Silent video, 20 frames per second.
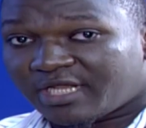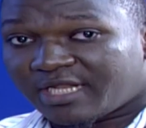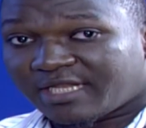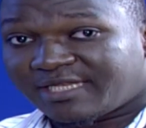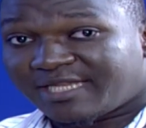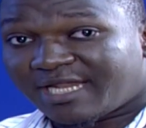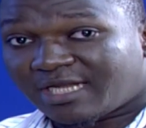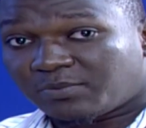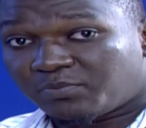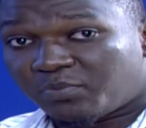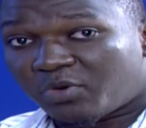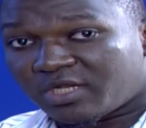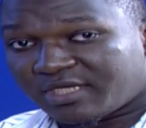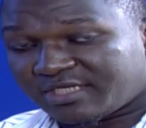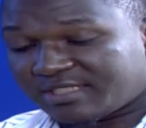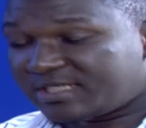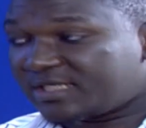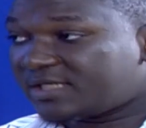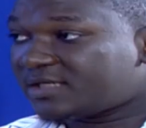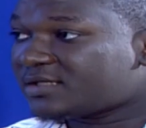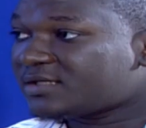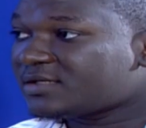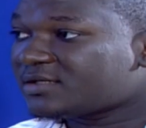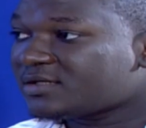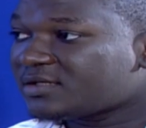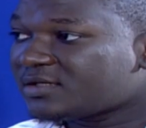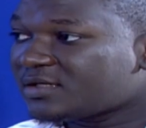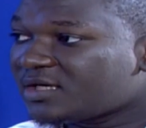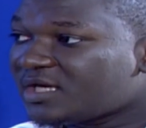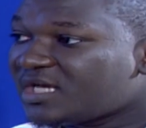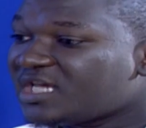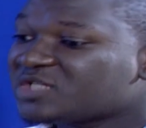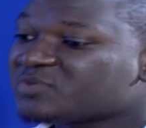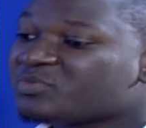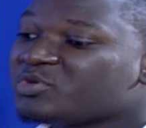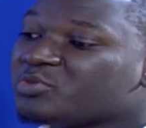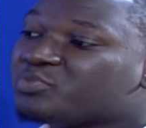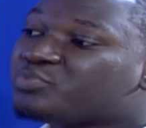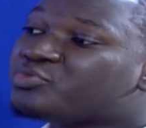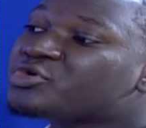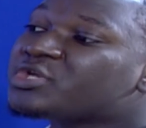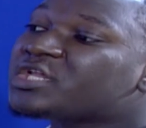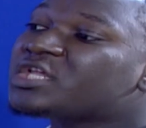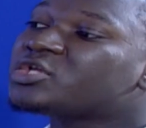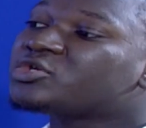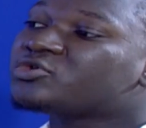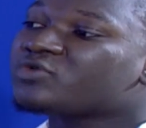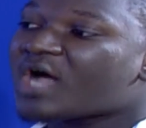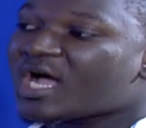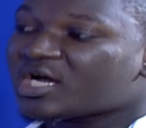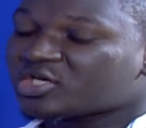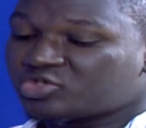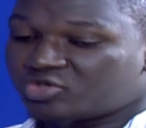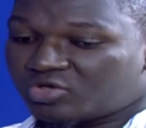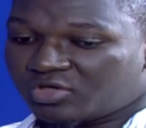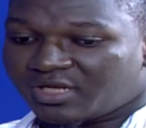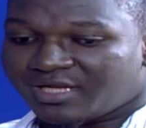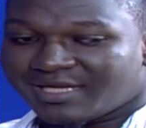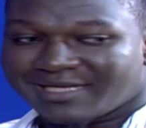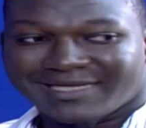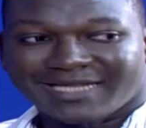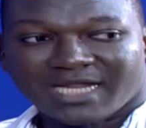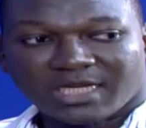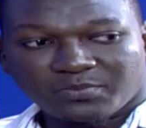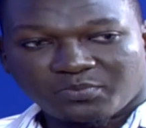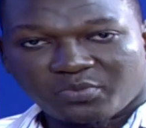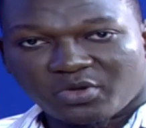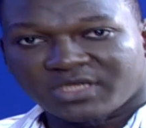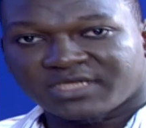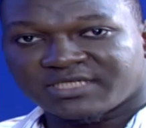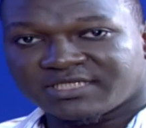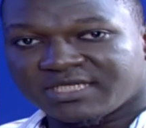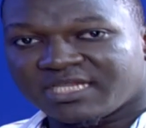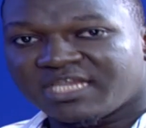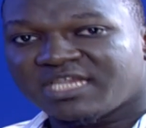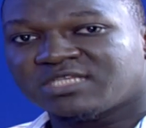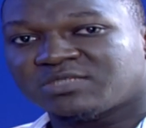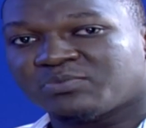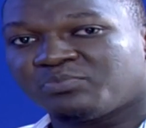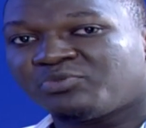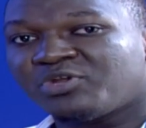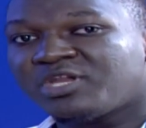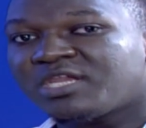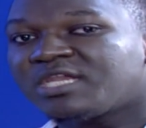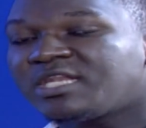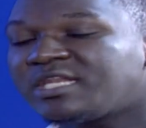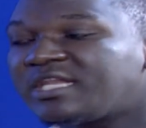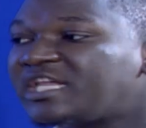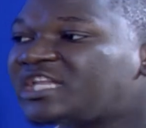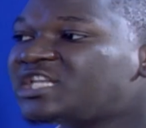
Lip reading: that that policy is being put into action. That policy is bringing